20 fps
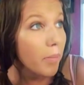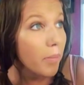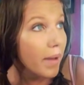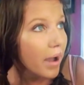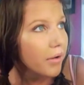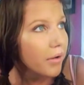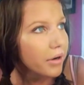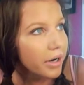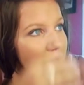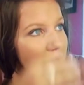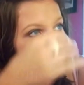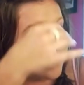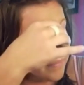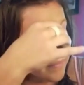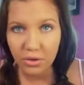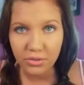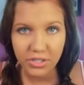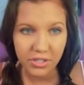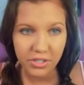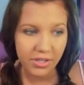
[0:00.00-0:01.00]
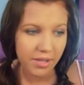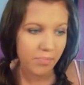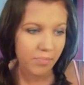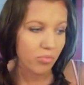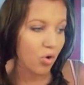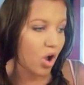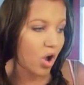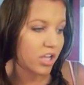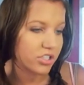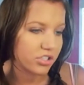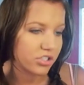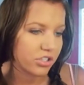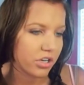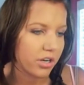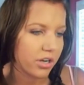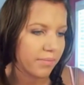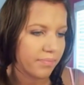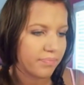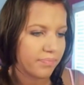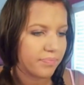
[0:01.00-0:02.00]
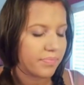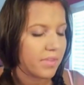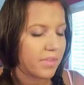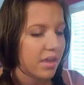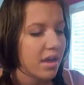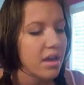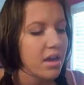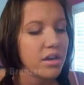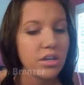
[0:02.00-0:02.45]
All powder. I'm going to go to the bronzer.